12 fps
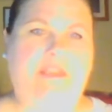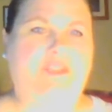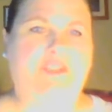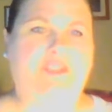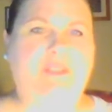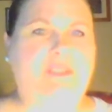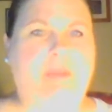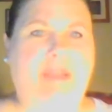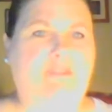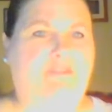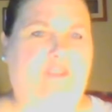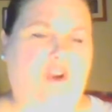So it's
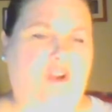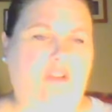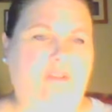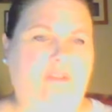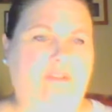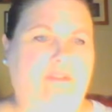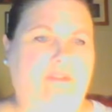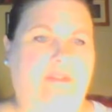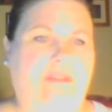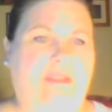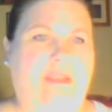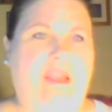my fault.
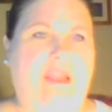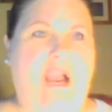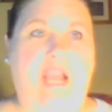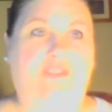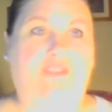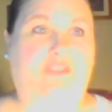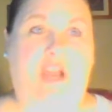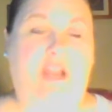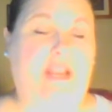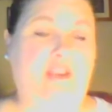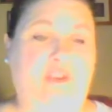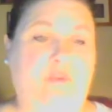I thought
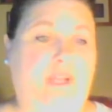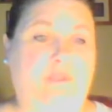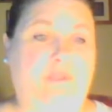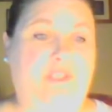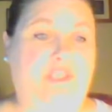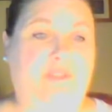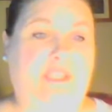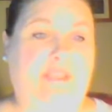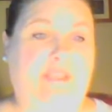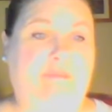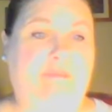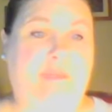I knew what I was
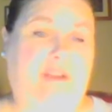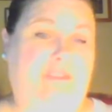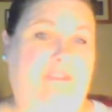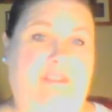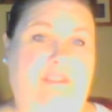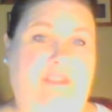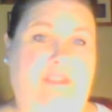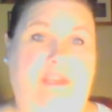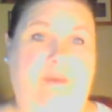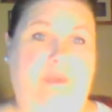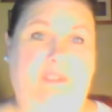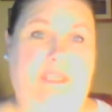doing, but obviously
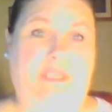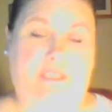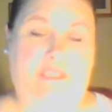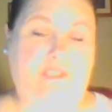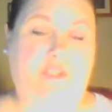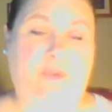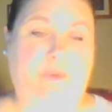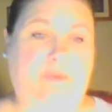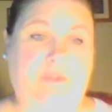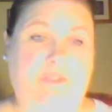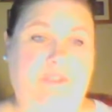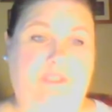I didn't know what I
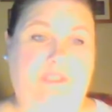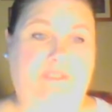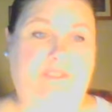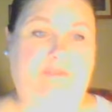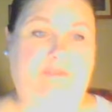was doing.